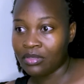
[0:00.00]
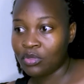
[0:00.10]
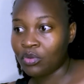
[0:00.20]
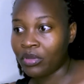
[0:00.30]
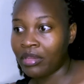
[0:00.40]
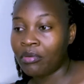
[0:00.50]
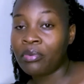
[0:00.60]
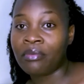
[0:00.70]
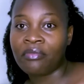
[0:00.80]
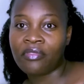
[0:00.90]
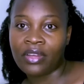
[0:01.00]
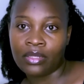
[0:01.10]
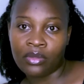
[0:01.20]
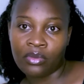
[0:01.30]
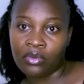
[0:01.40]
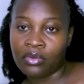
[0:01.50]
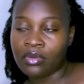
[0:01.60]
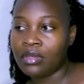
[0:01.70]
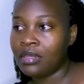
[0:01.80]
to help him fight through.